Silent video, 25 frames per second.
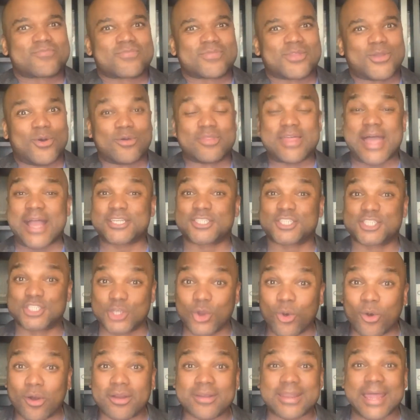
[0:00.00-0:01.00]
or that
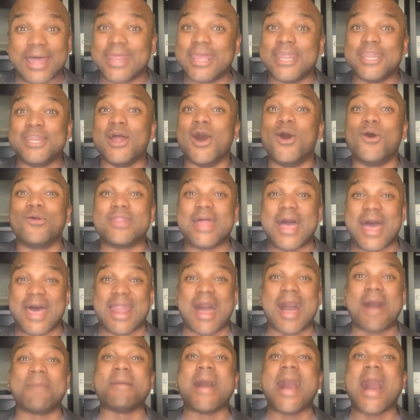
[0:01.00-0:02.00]
short. I didn't know that.
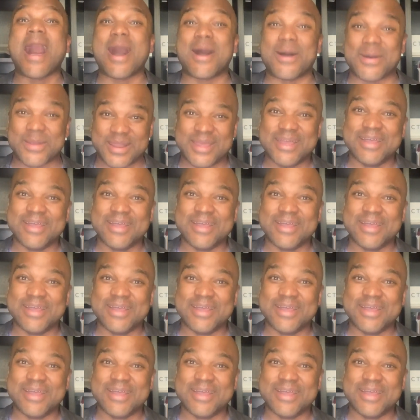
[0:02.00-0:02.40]
I'm out.